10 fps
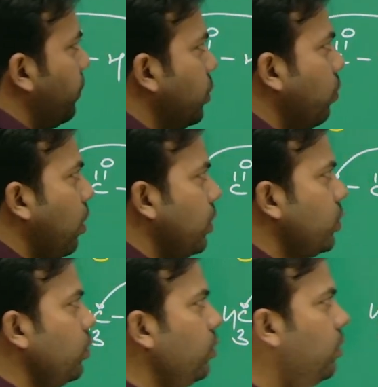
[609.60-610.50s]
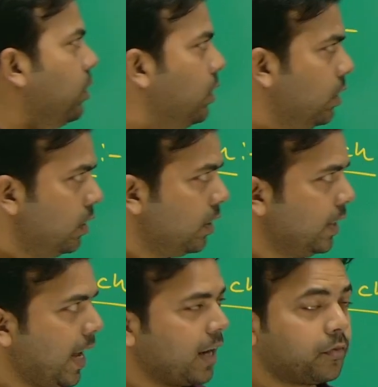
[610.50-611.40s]
you want to
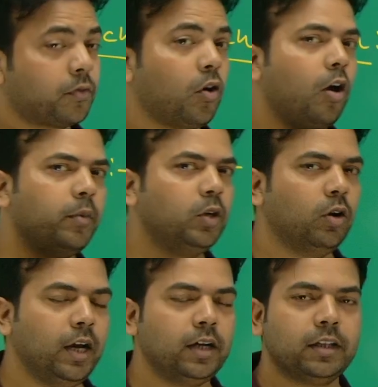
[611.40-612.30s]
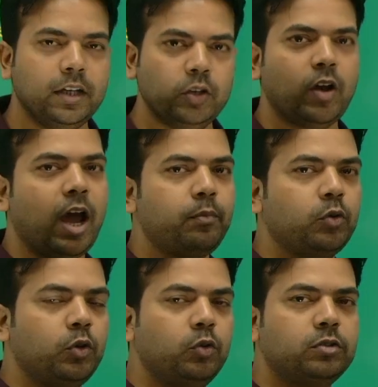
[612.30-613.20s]
react from enolate, then you have
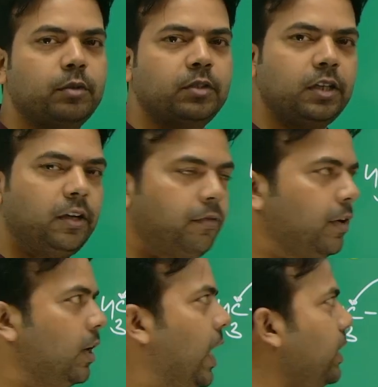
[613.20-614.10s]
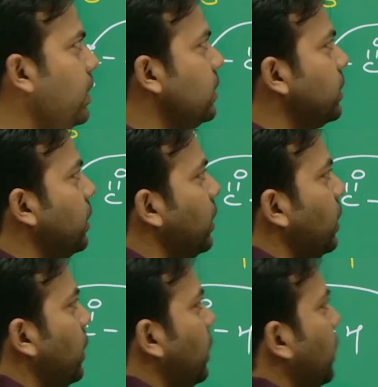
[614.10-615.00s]
to do something different like this.
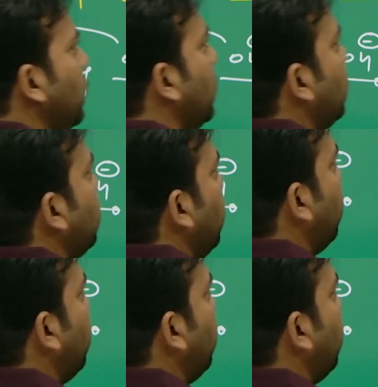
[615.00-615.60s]
It